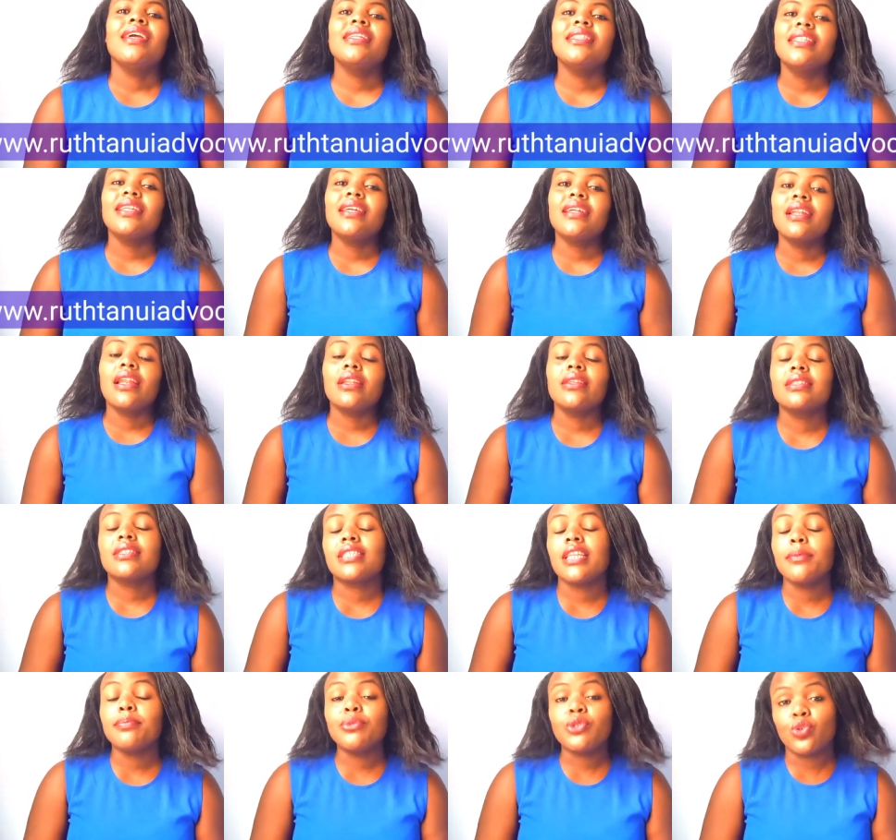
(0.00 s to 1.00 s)
in
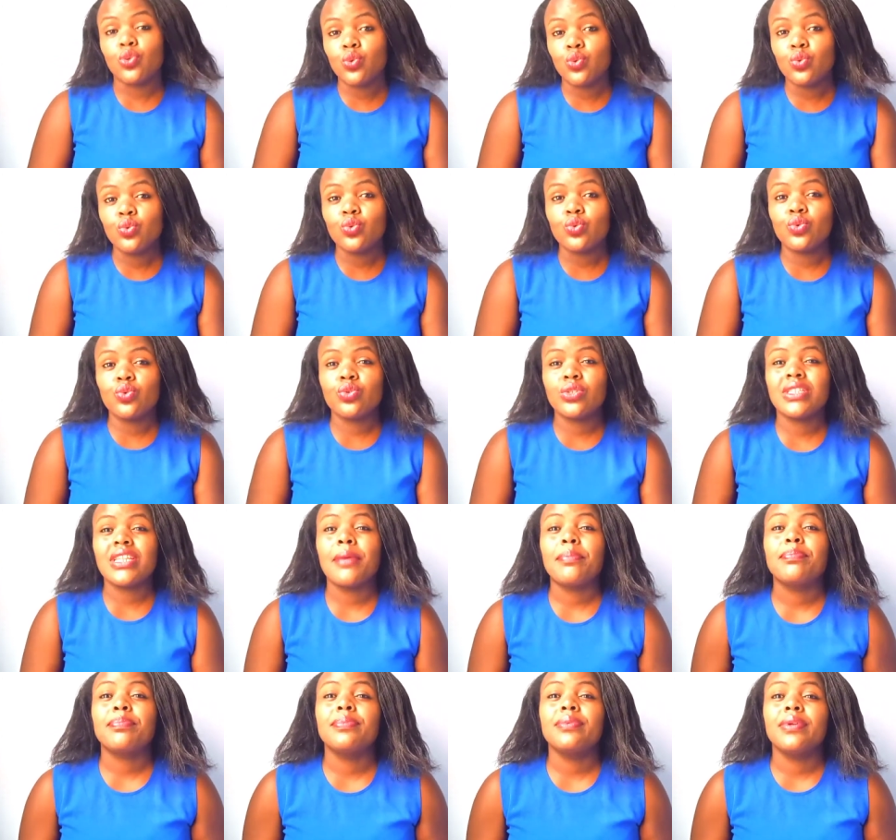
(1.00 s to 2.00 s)
step two
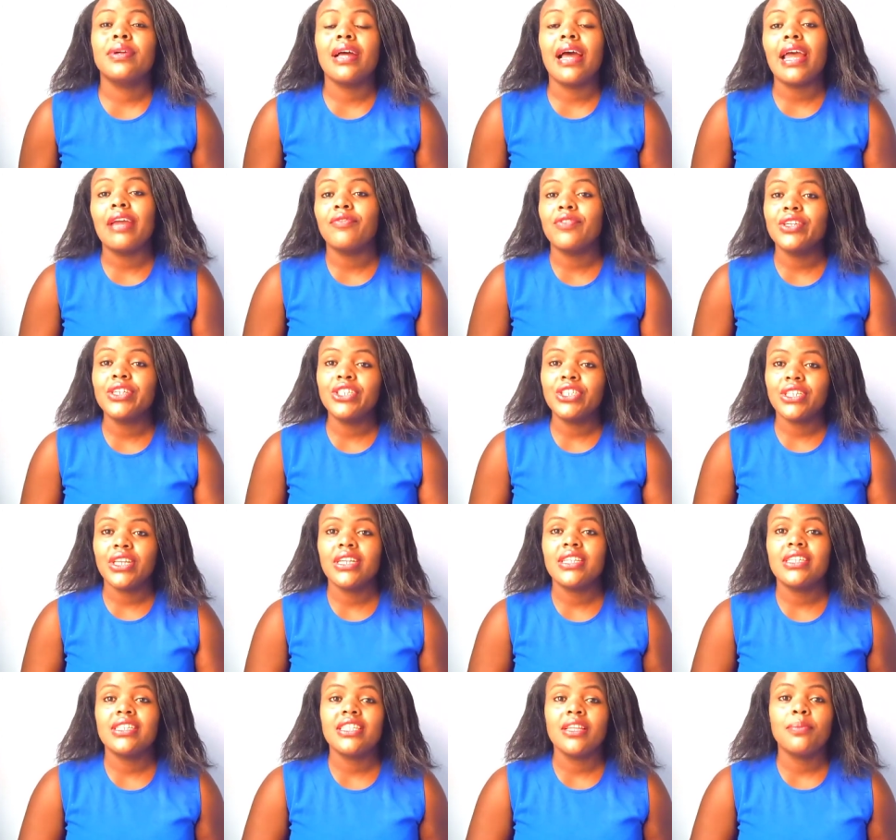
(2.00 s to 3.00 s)
step i've already
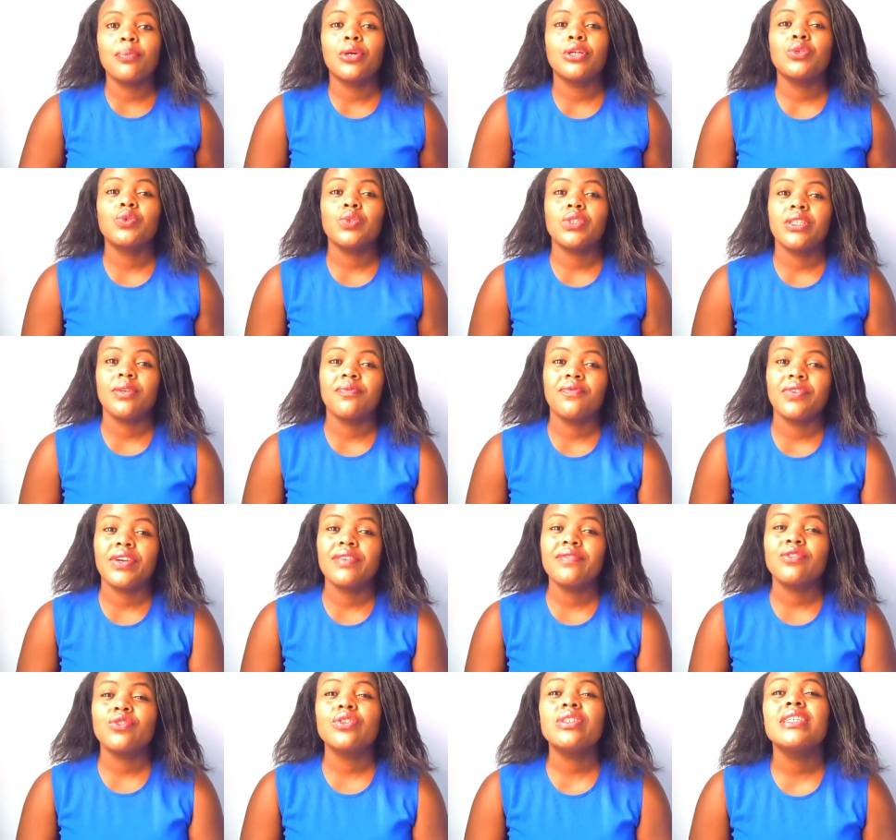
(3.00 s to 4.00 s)
shared step one to step
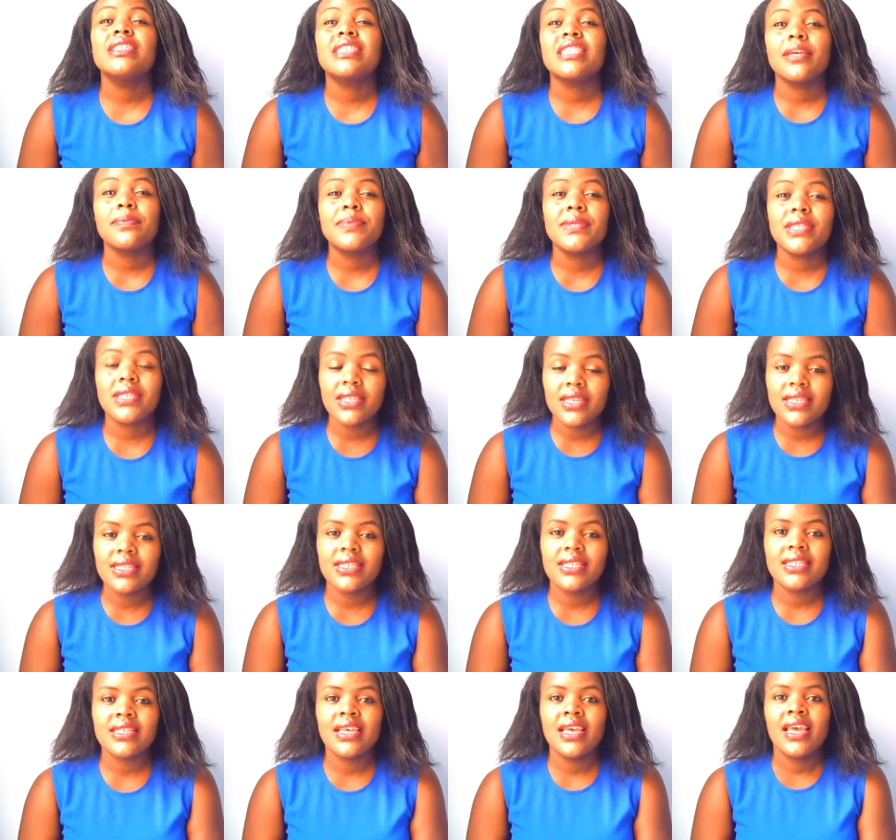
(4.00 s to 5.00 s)
five so step
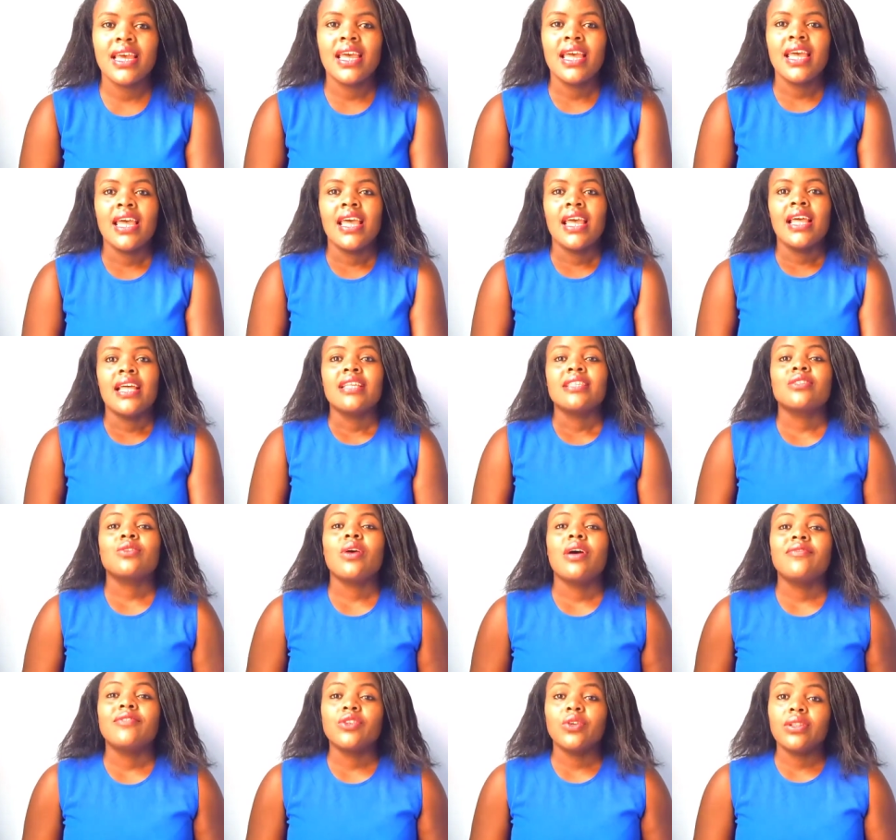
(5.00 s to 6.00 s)
six
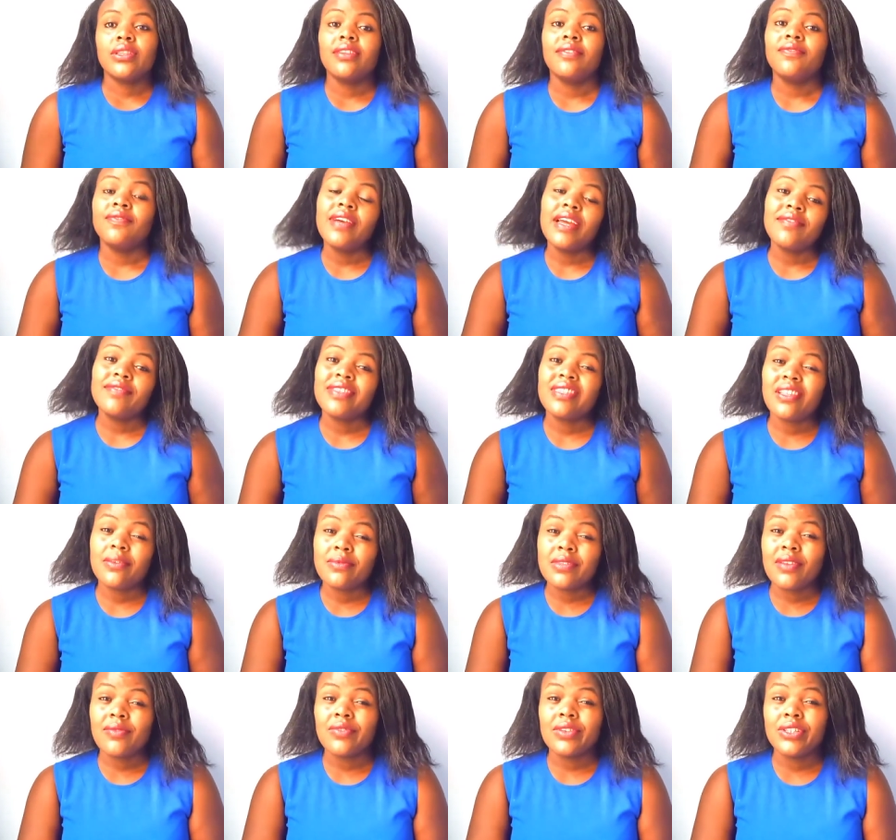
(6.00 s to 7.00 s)
so after all the five
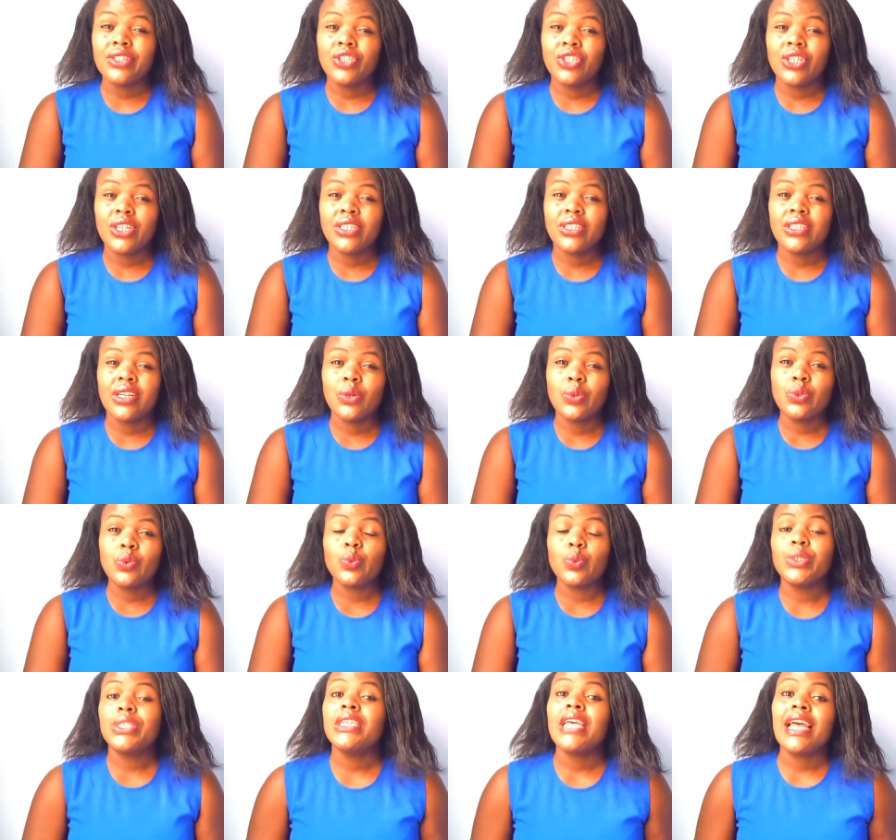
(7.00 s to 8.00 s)
steps I've already checked
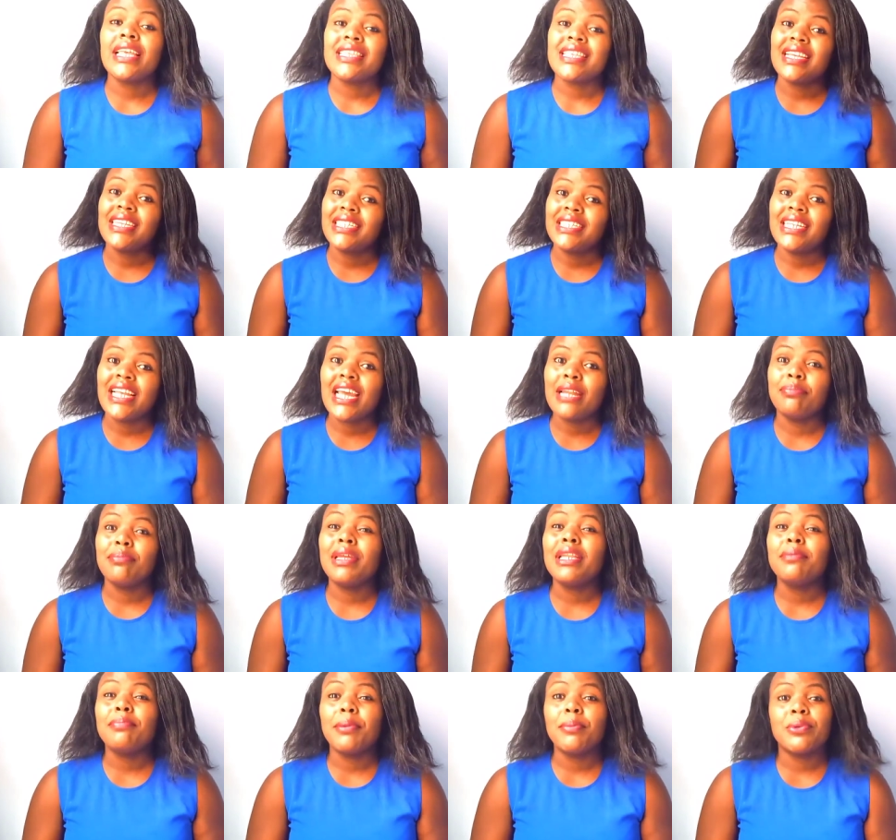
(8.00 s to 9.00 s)
out, which as I shared,
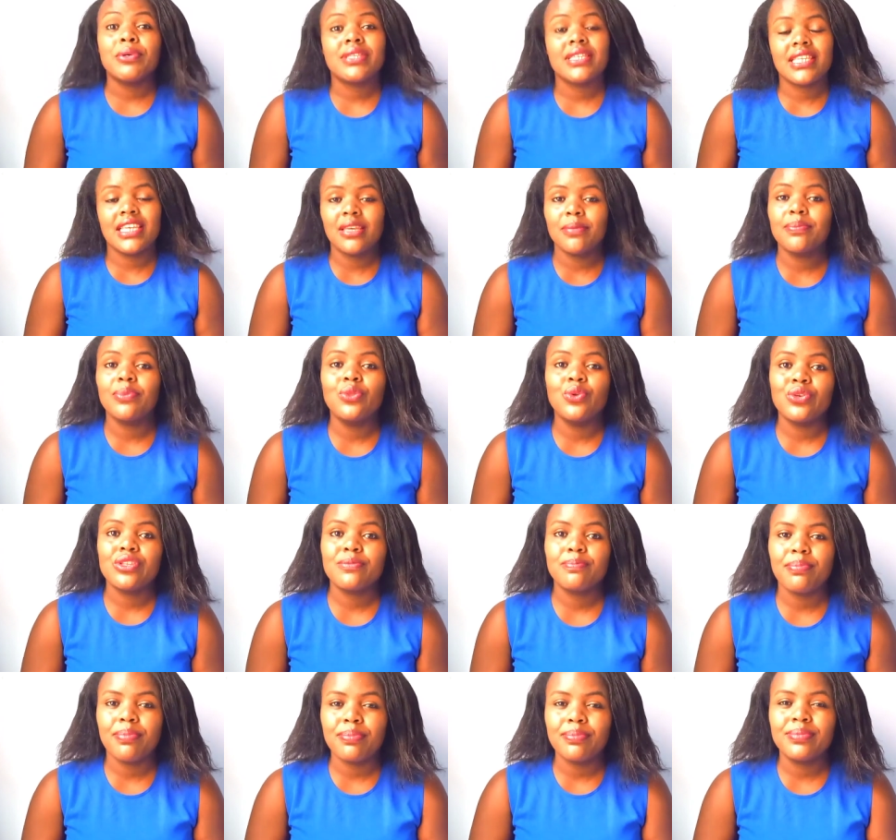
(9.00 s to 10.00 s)
many people skip
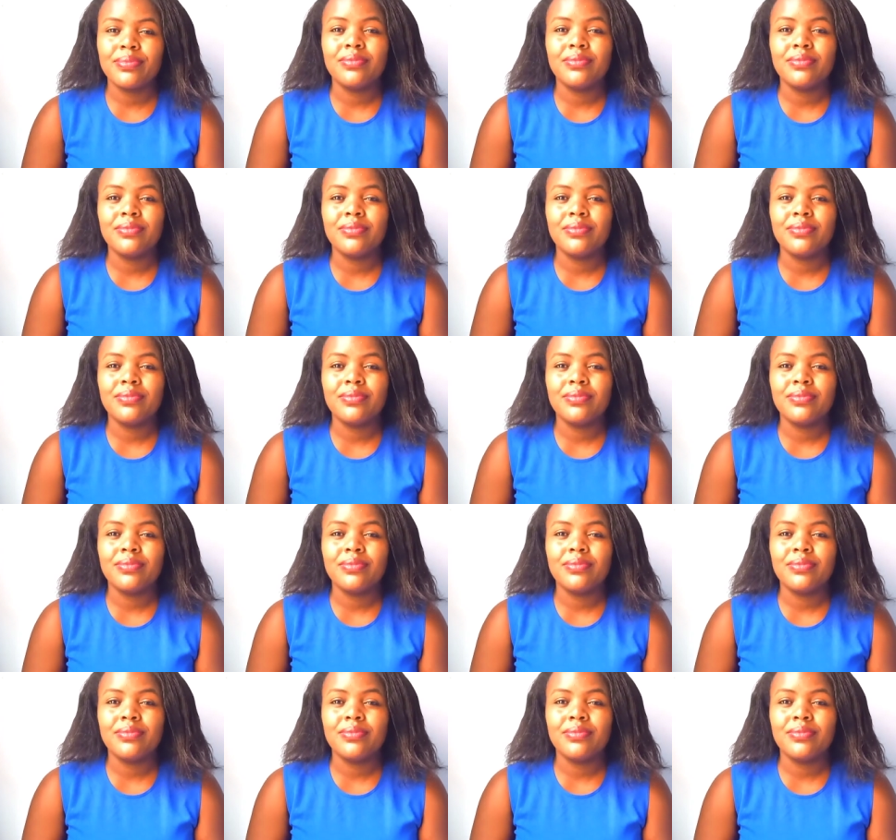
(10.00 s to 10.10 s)
those